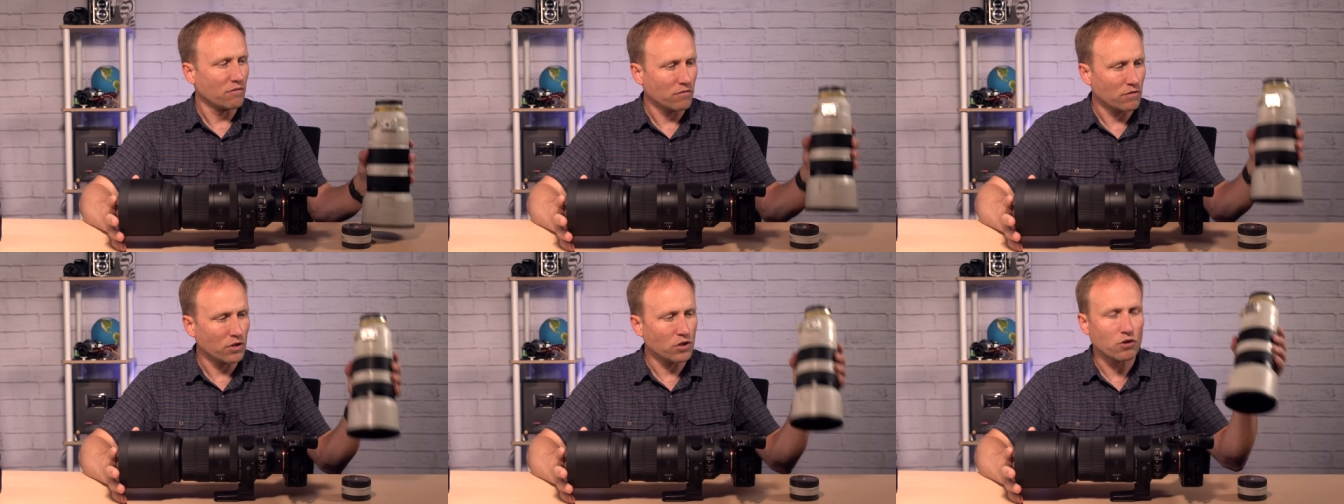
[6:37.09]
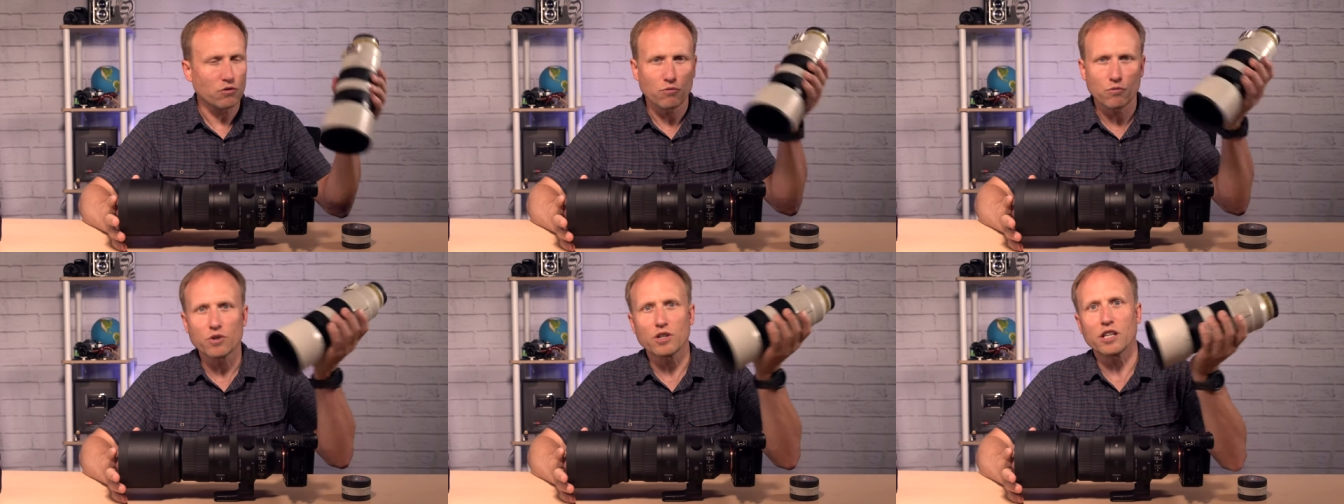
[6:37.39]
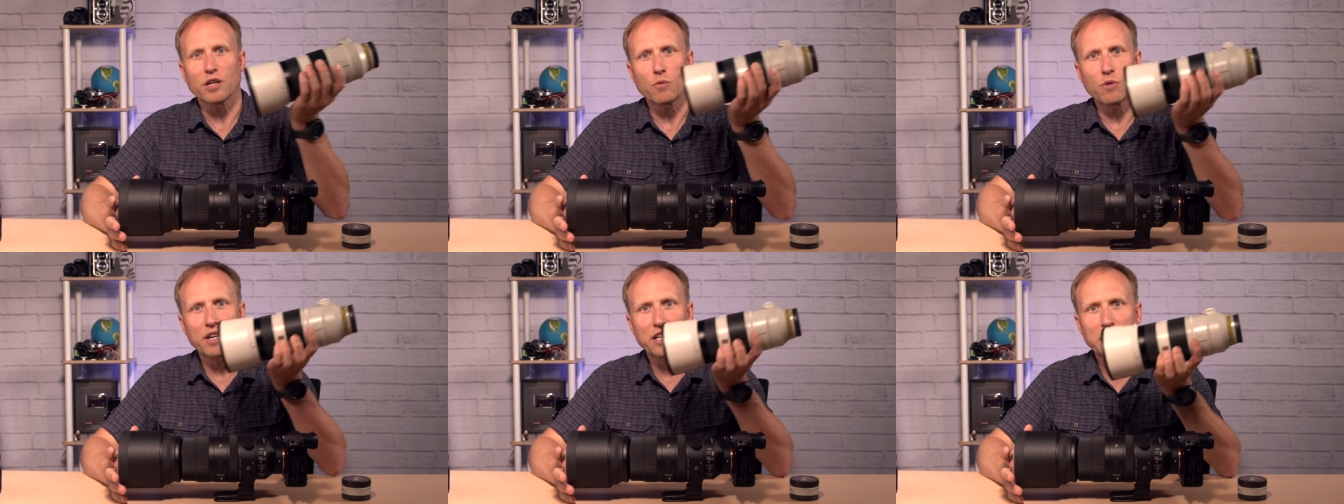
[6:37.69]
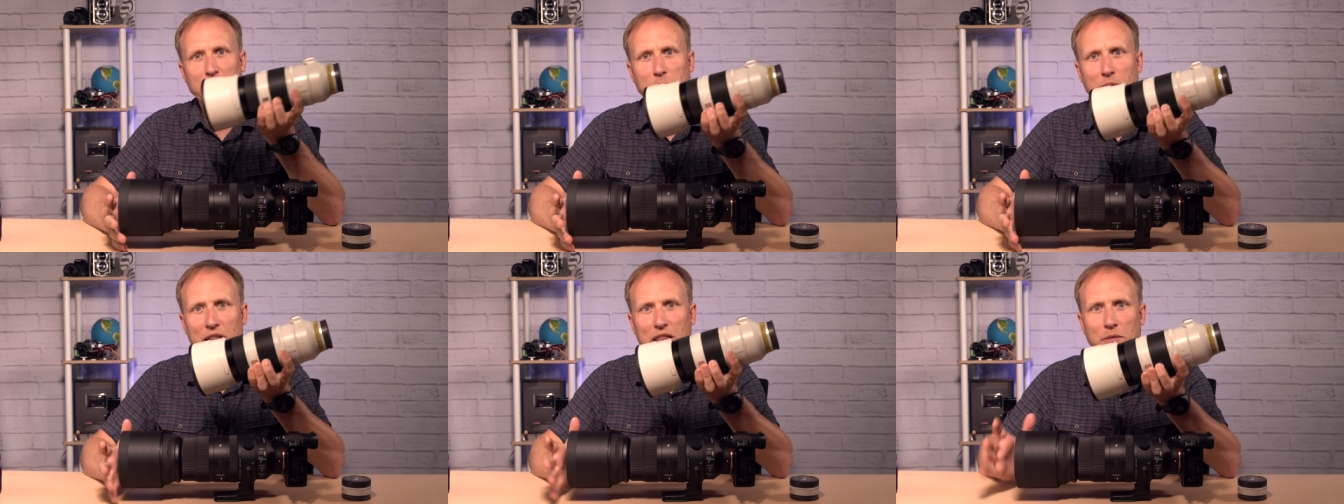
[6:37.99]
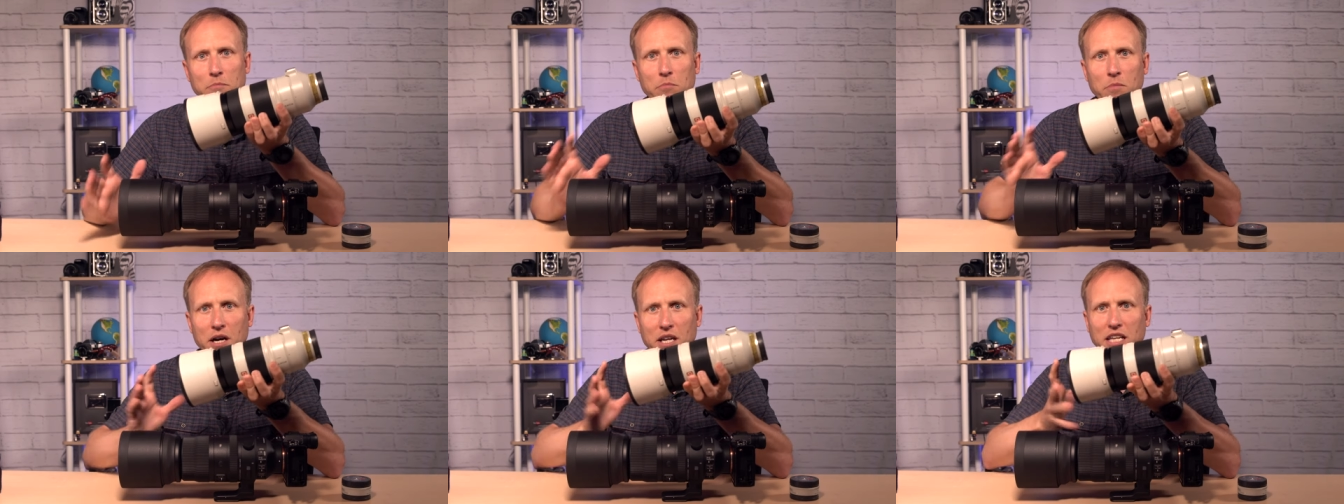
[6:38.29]
you really want to spend
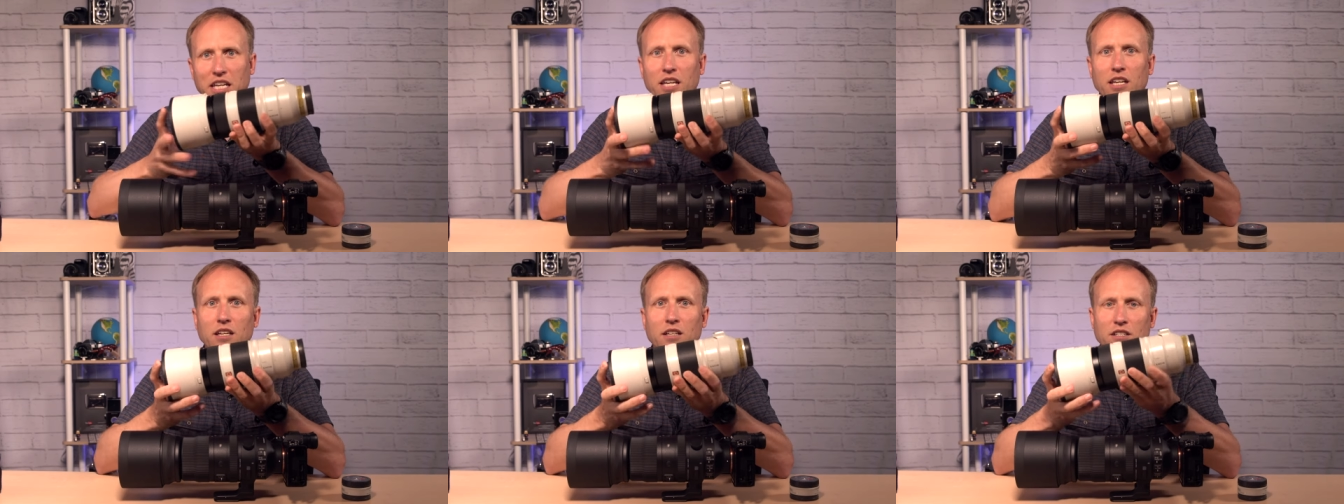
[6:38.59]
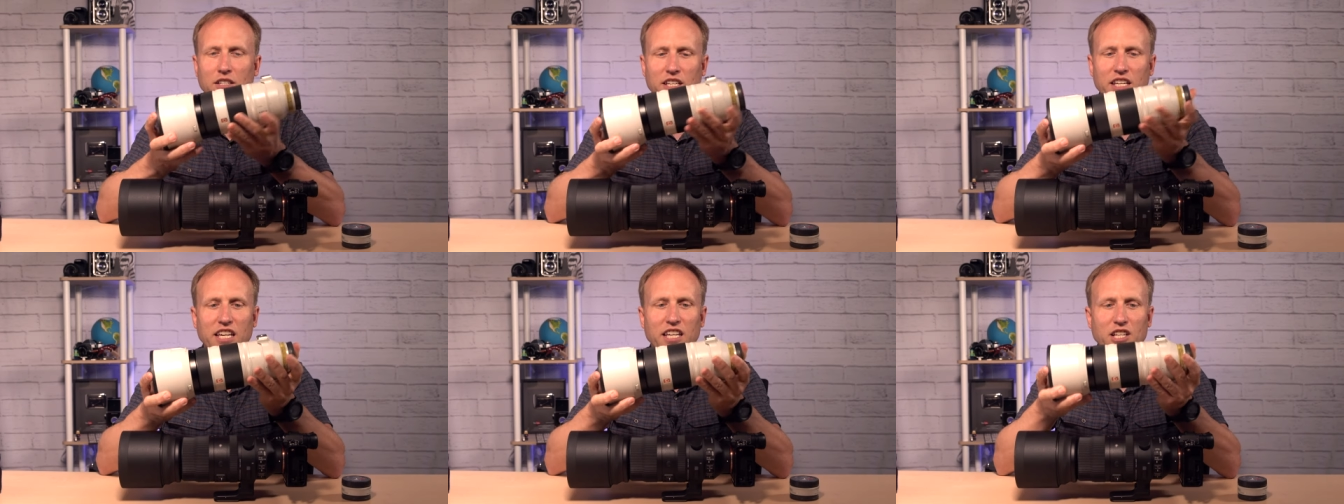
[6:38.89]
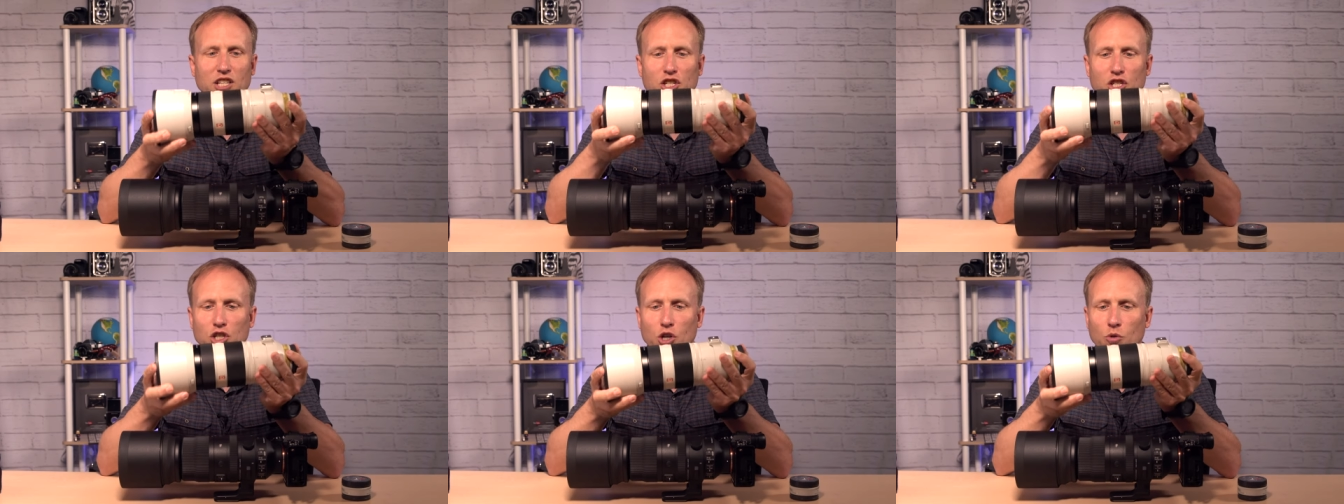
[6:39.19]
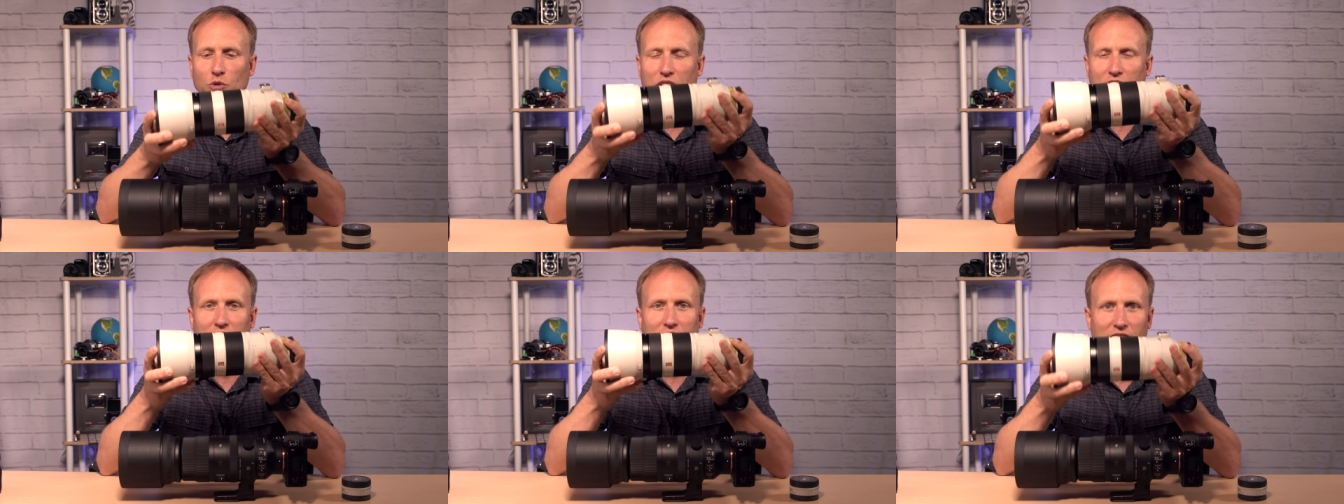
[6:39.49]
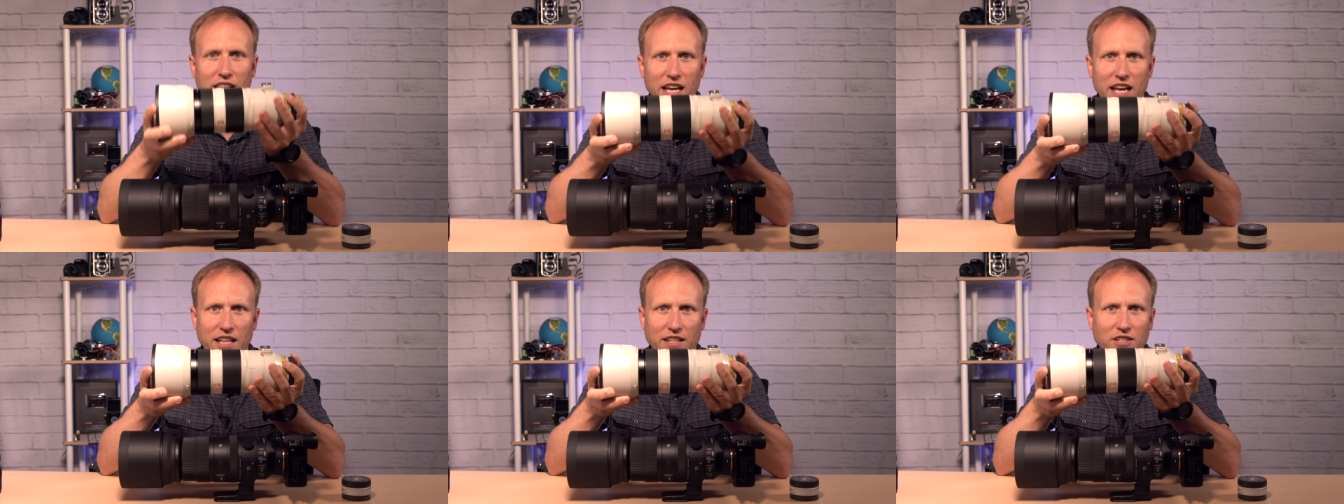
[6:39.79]
the money to get a Sony
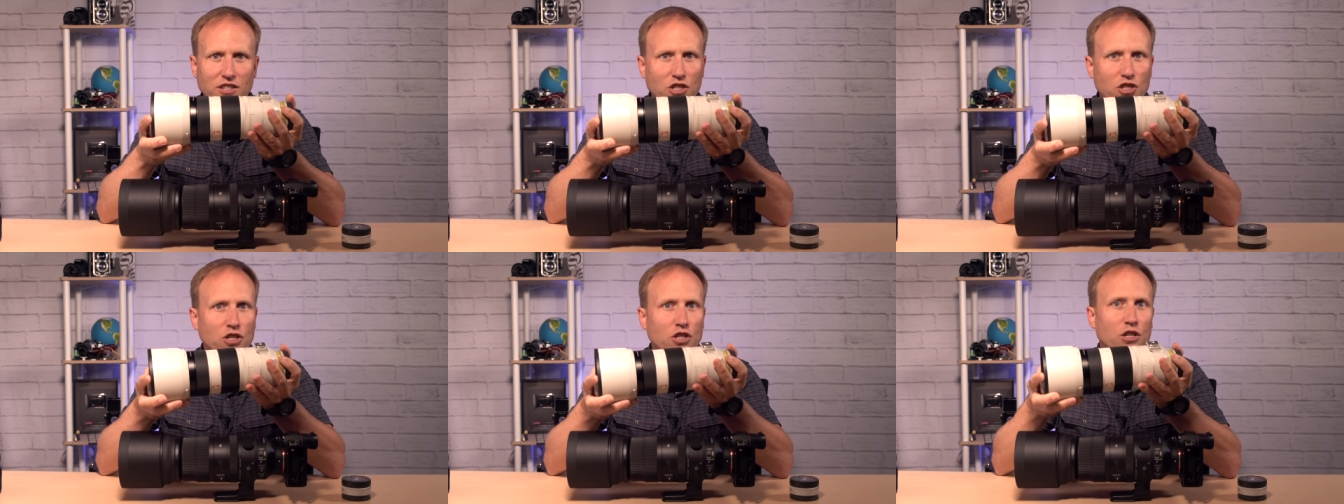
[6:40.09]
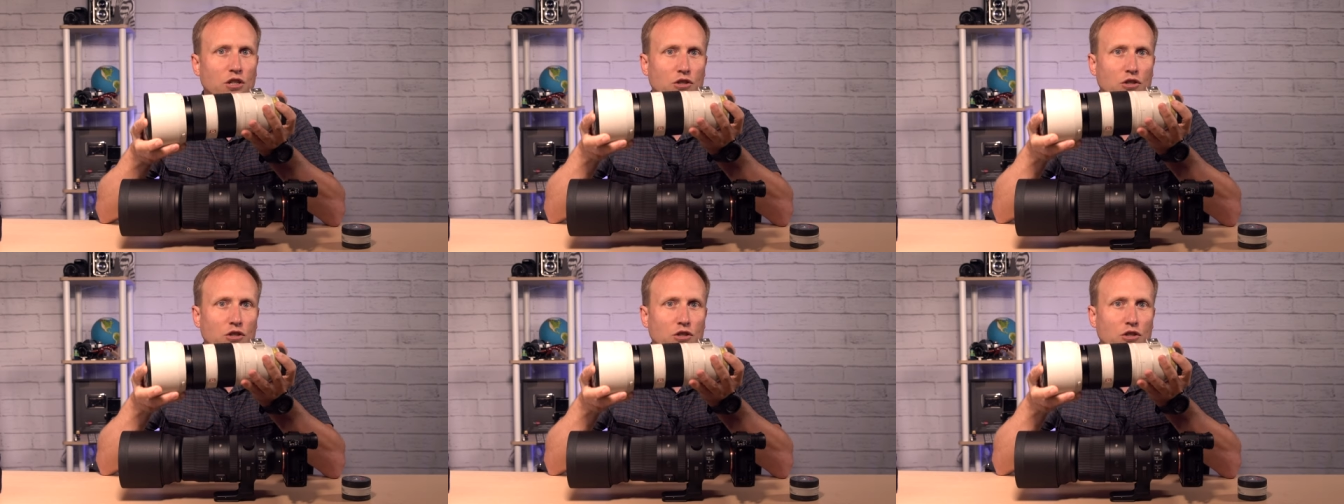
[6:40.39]
lens